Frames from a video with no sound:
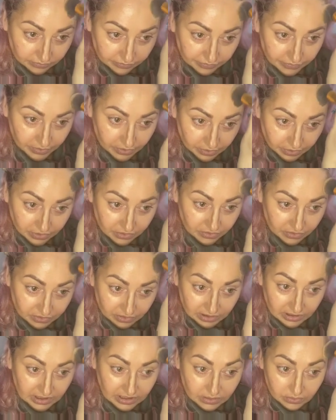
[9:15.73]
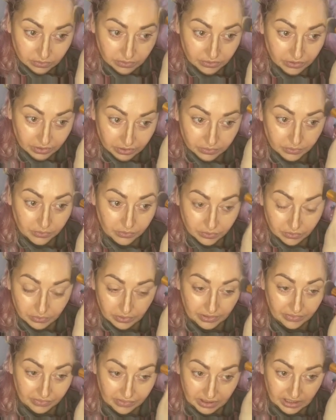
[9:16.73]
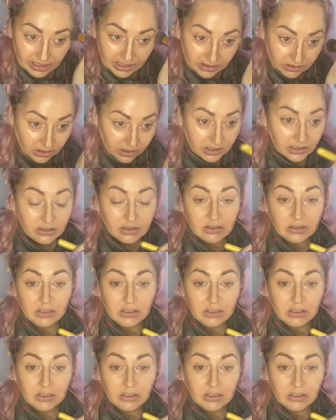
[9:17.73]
So just little circles around the hairline.